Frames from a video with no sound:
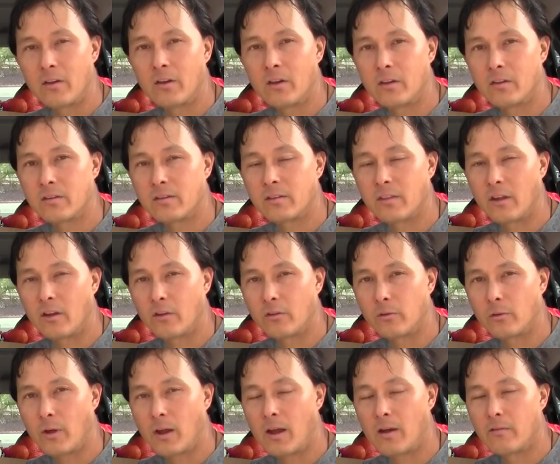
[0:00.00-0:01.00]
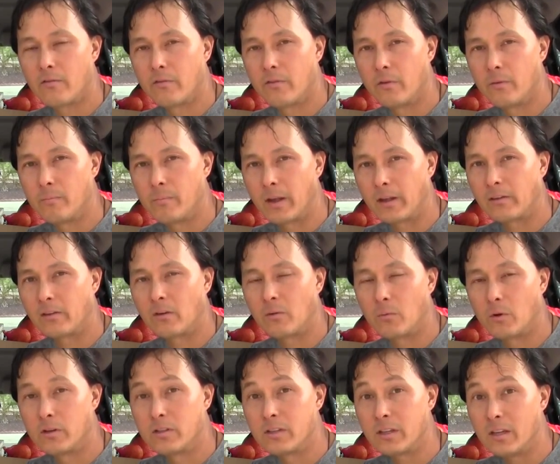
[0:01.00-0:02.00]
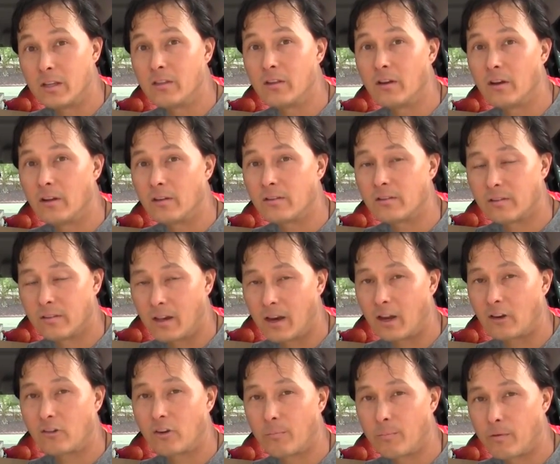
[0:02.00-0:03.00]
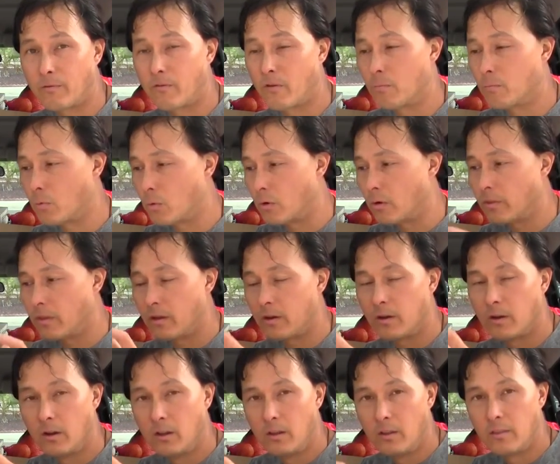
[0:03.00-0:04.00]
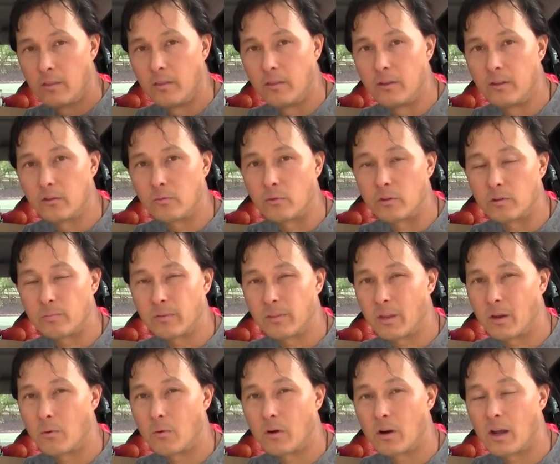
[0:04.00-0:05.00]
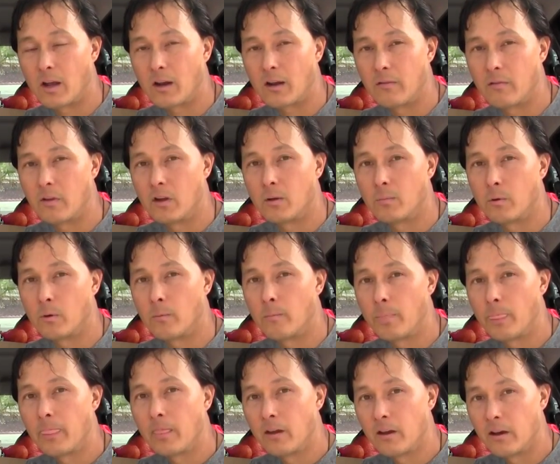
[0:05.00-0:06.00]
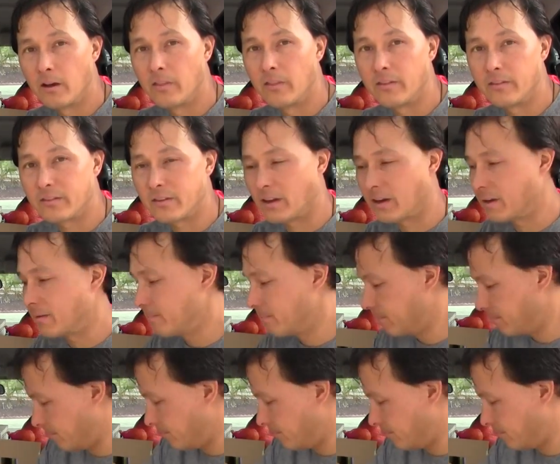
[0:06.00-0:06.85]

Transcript: the husk. They also have Mexican ones in the husk that actually I prefer more than, than these ones, but they were not available uh, this time.